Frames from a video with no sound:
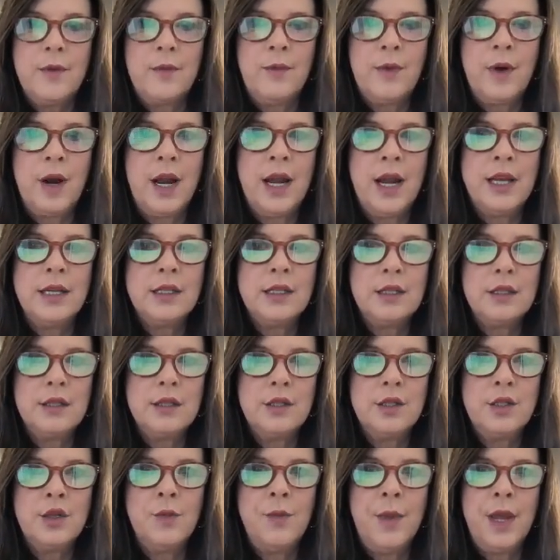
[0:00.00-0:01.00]
right,
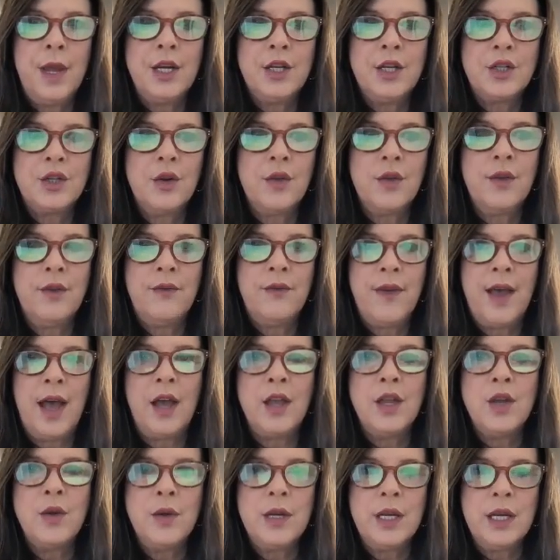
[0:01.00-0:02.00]
to make sure the
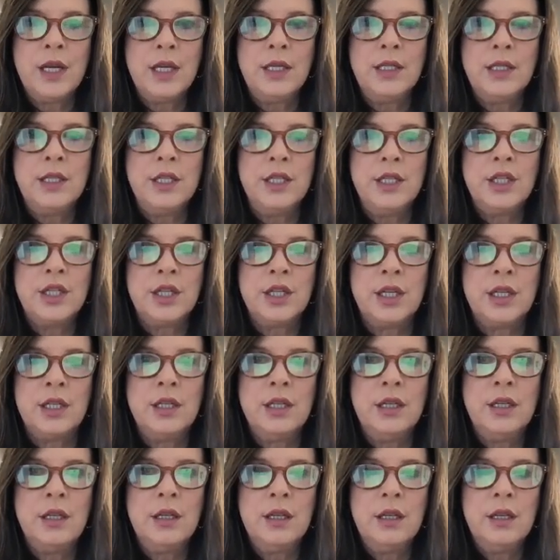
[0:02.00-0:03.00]
value and
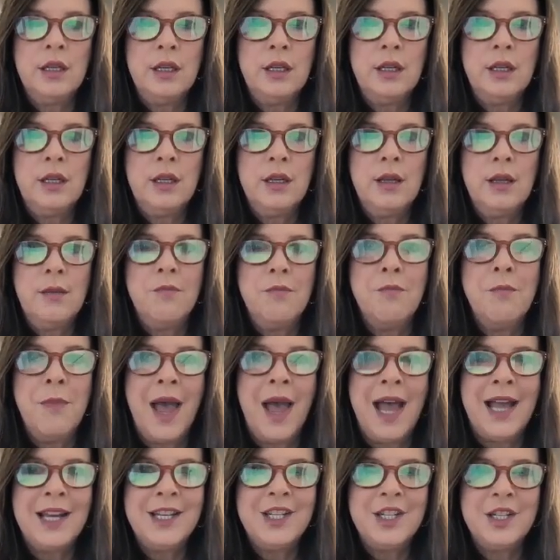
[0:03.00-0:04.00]
condition
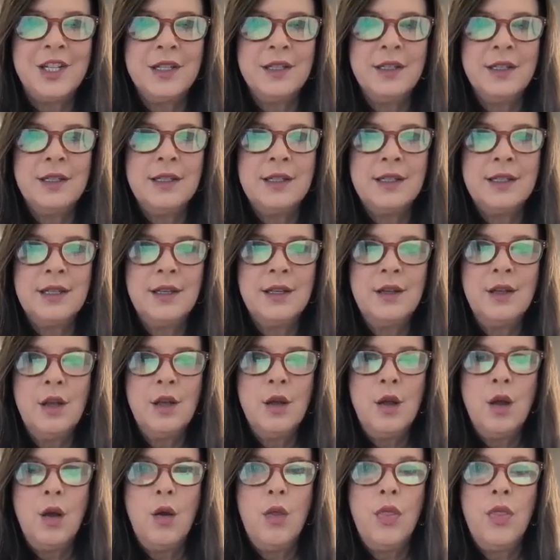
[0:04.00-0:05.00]
matches
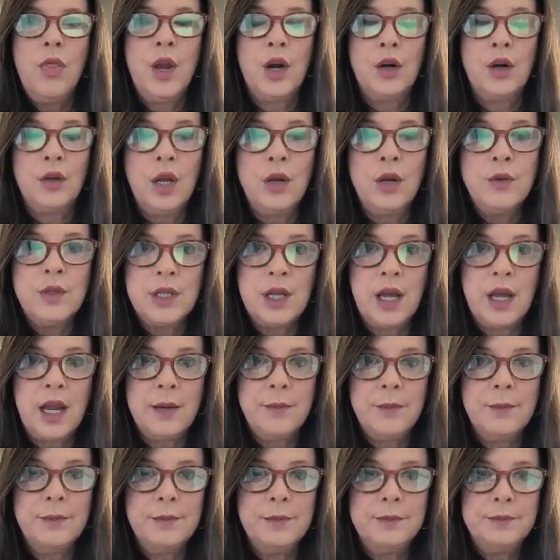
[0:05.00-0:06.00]
their loan
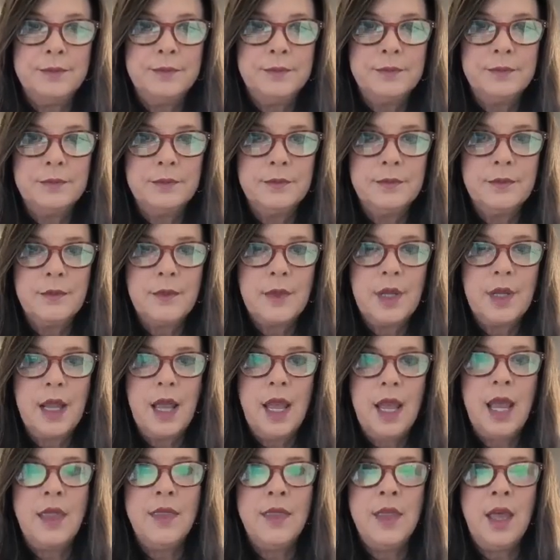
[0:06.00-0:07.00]
type.
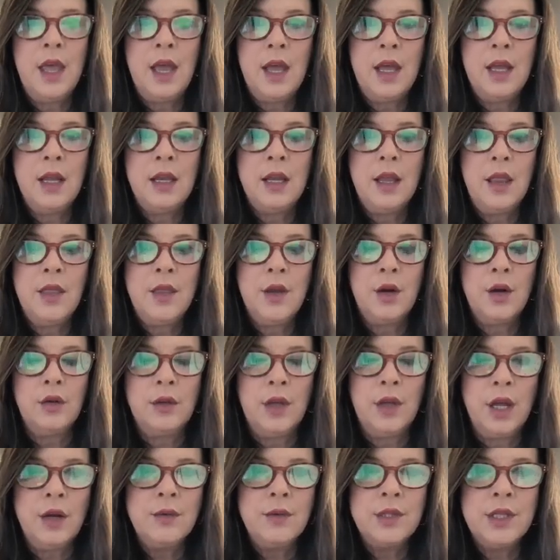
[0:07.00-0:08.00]
And then their
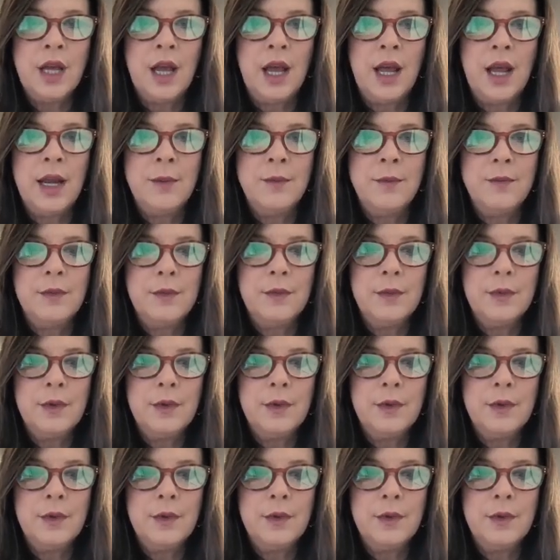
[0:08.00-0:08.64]
loan type,